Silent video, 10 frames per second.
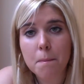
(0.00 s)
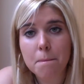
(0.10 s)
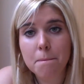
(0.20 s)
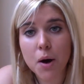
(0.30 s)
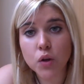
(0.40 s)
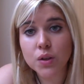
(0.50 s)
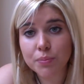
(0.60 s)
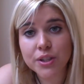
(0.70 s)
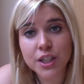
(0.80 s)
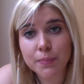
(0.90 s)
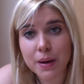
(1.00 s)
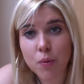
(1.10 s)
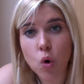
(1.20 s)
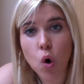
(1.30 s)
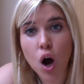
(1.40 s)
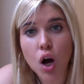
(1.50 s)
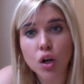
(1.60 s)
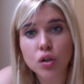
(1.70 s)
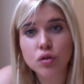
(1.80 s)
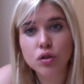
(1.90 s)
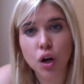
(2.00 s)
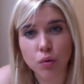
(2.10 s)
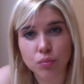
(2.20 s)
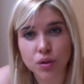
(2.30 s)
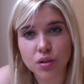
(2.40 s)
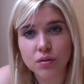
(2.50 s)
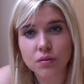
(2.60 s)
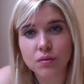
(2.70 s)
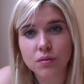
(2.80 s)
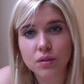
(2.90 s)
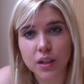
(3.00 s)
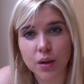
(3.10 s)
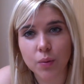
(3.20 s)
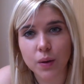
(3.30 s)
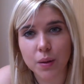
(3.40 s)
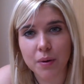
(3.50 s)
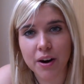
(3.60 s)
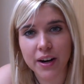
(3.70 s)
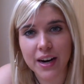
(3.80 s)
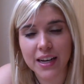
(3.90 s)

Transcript: most British people don't sing with an American